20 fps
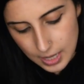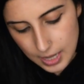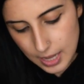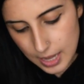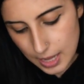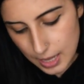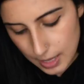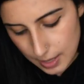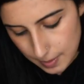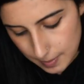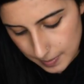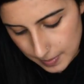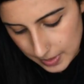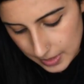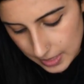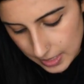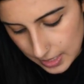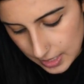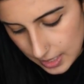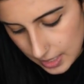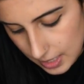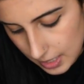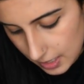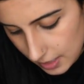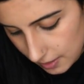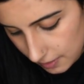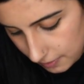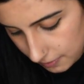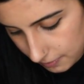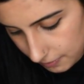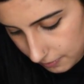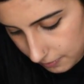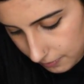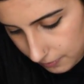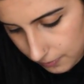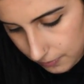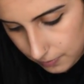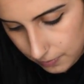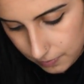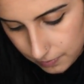If
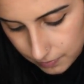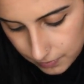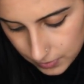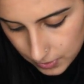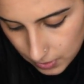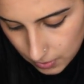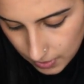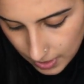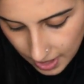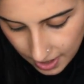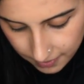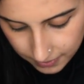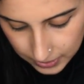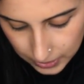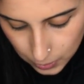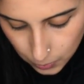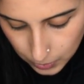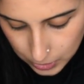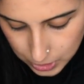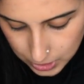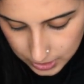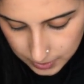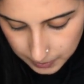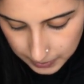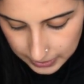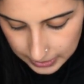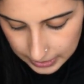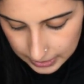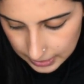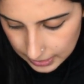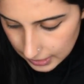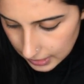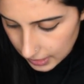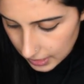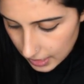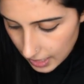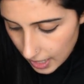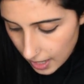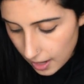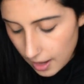you have any questions about anything
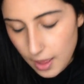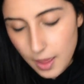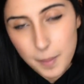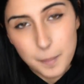I've got,